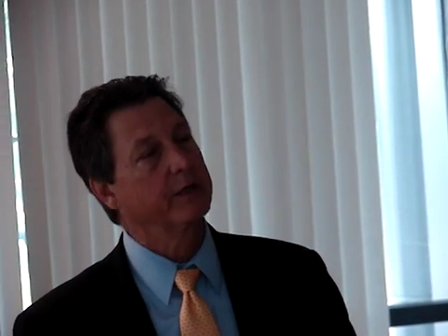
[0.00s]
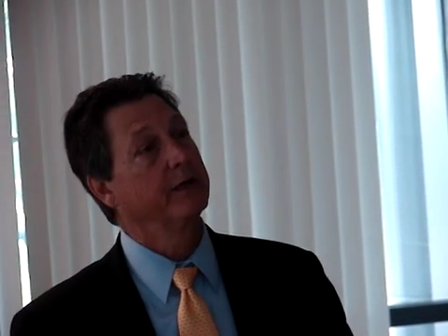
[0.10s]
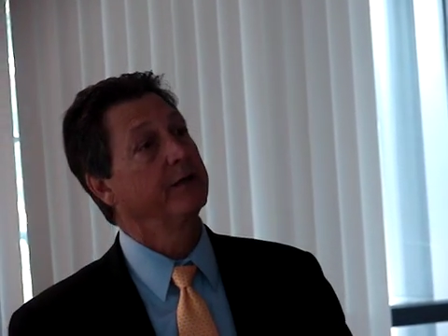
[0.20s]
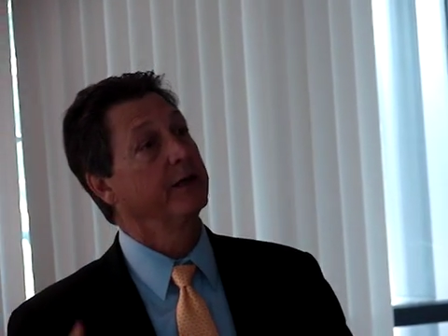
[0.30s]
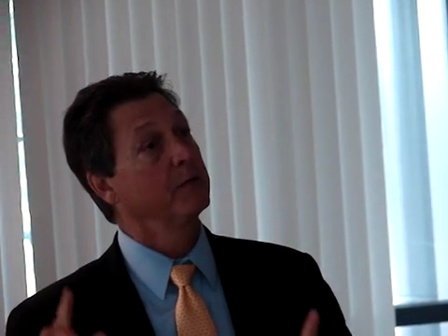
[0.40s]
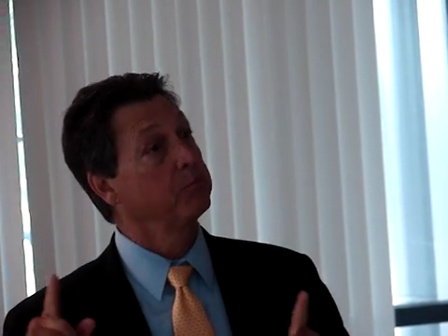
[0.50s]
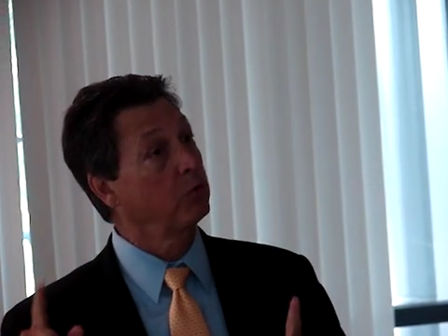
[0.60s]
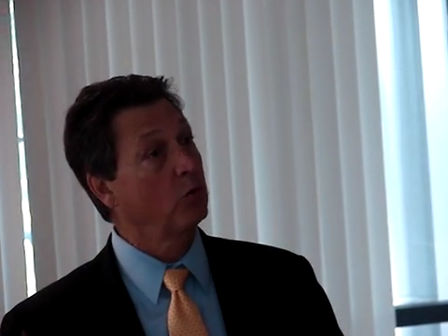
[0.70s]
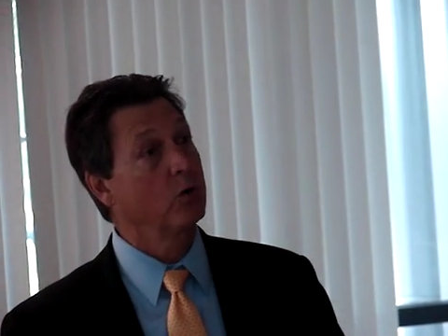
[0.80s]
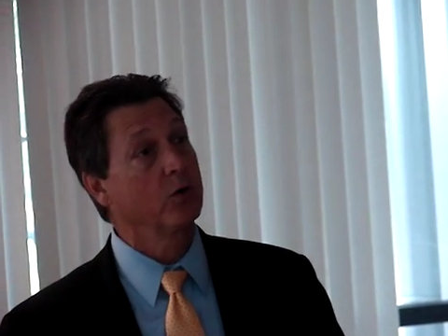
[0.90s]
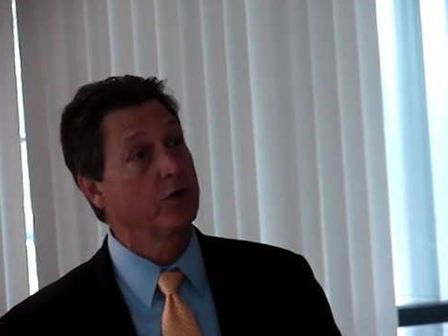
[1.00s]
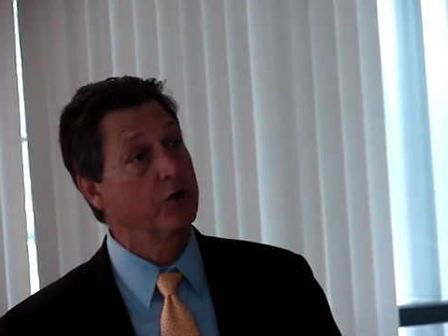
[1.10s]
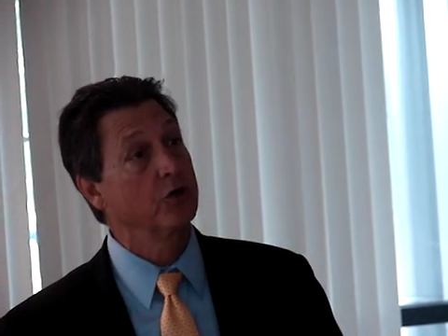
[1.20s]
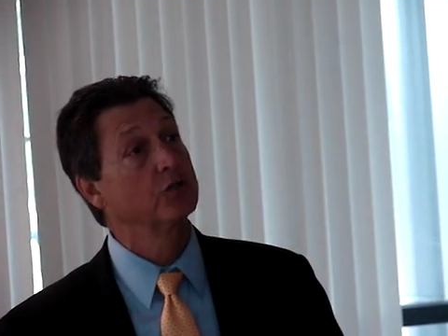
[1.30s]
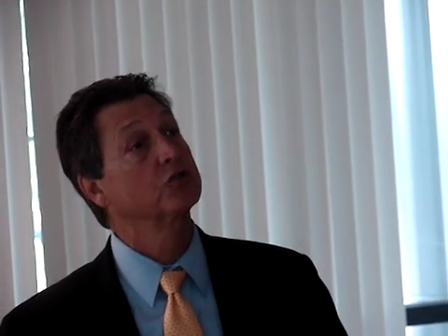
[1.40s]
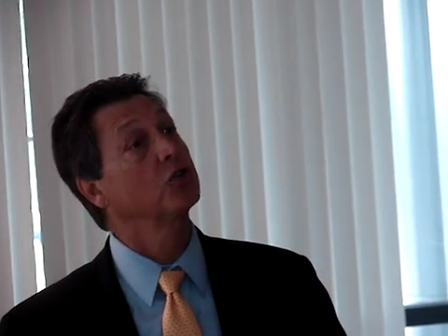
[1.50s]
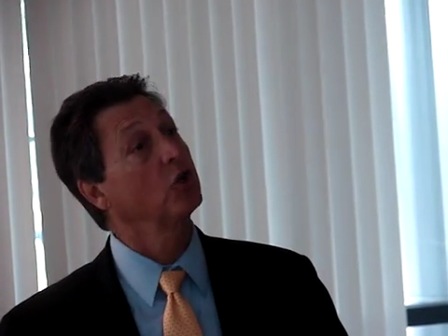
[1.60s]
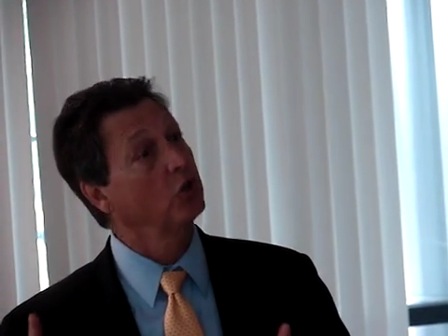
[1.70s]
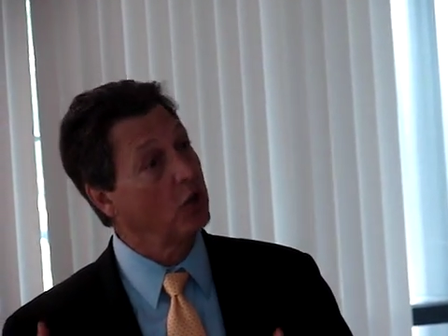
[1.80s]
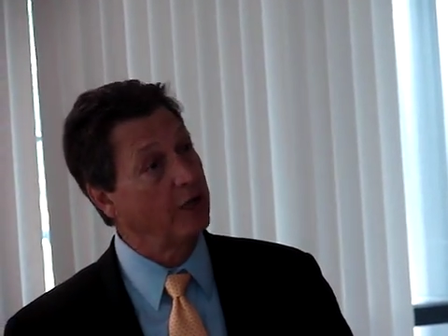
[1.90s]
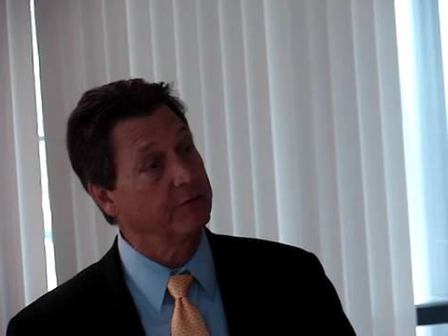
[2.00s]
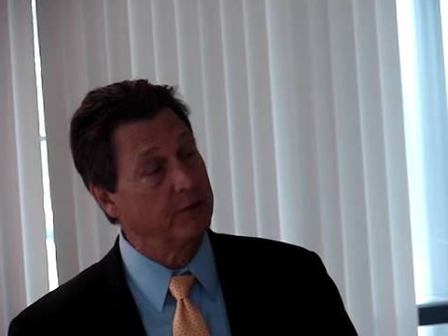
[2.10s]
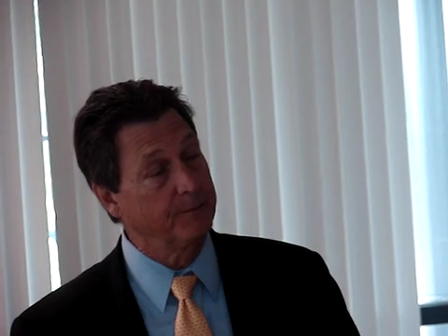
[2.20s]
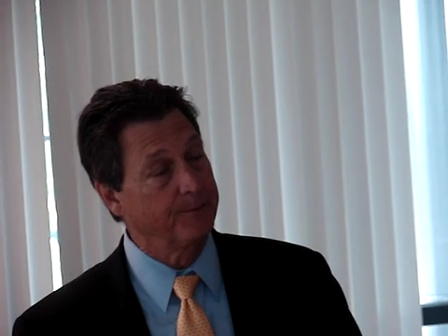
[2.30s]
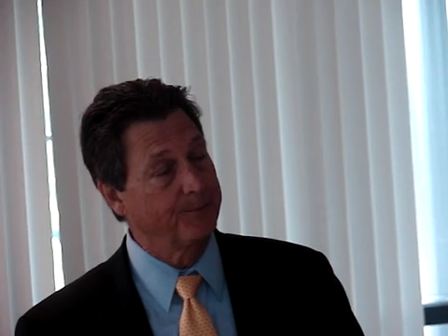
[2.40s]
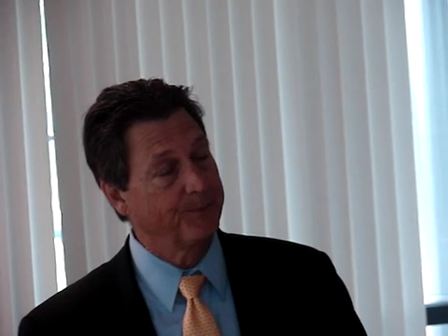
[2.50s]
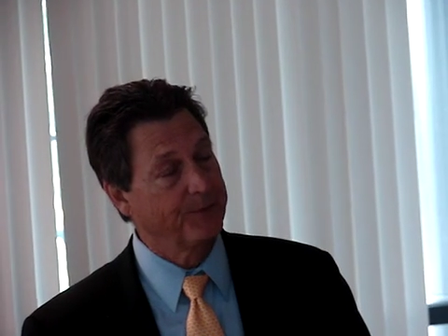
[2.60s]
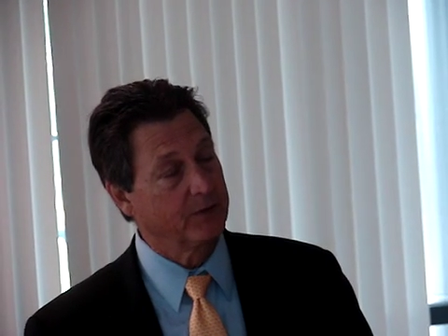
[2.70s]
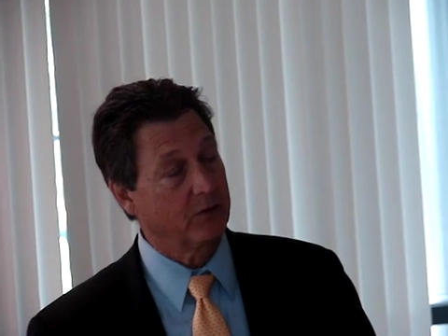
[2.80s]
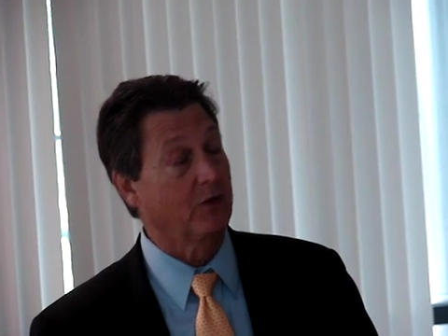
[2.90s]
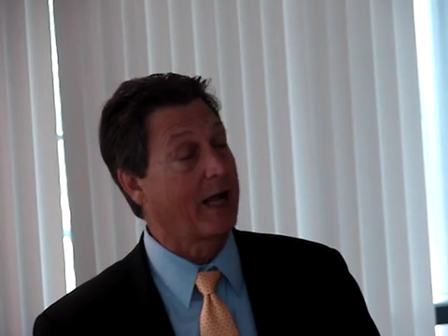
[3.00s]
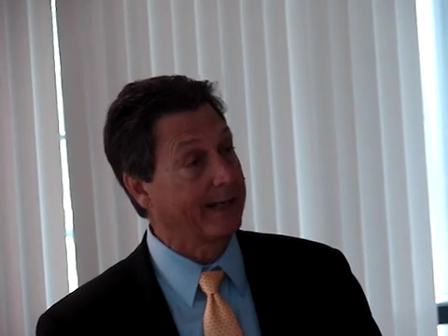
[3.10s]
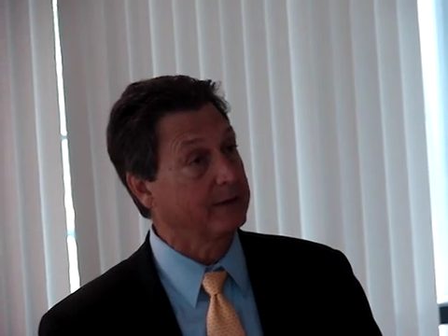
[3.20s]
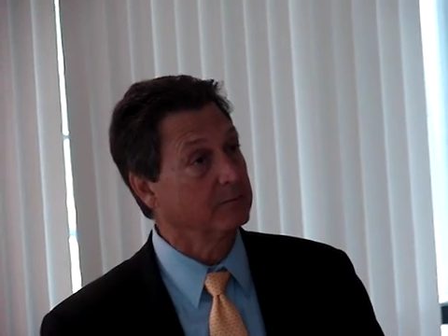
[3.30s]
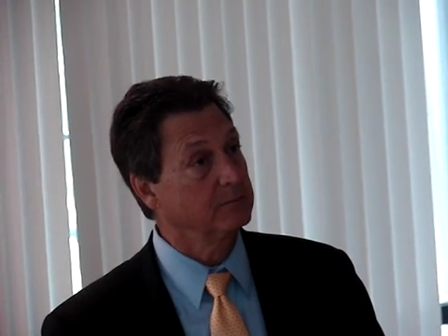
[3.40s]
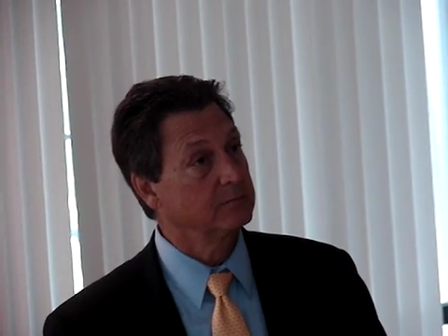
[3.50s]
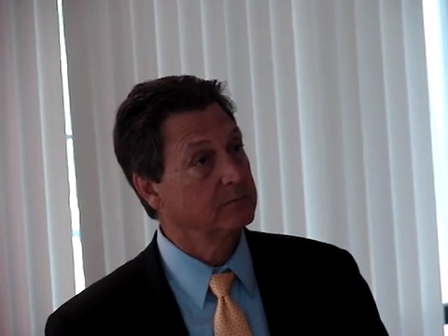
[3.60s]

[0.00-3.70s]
and their employers loved them, liked them.